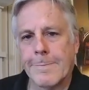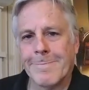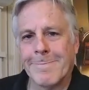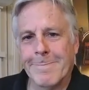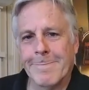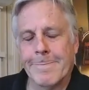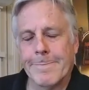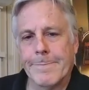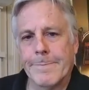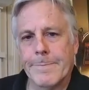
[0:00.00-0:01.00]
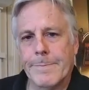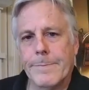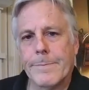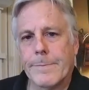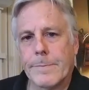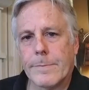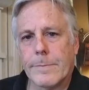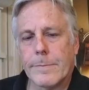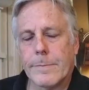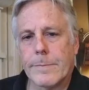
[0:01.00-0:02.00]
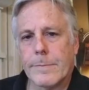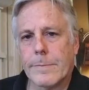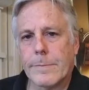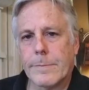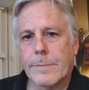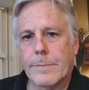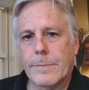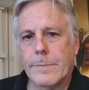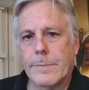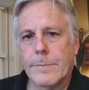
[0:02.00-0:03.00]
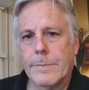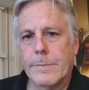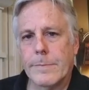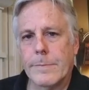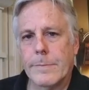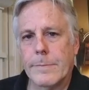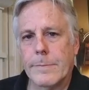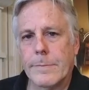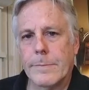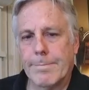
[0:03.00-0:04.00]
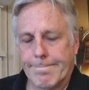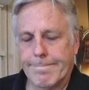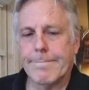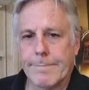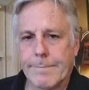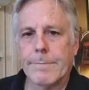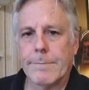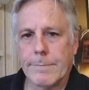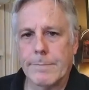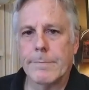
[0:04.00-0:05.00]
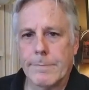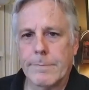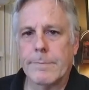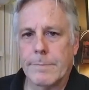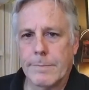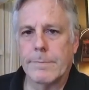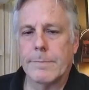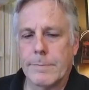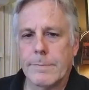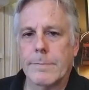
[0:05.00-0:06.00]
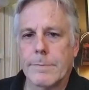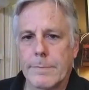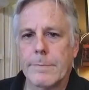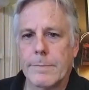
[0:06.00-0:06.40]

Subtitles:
(silent)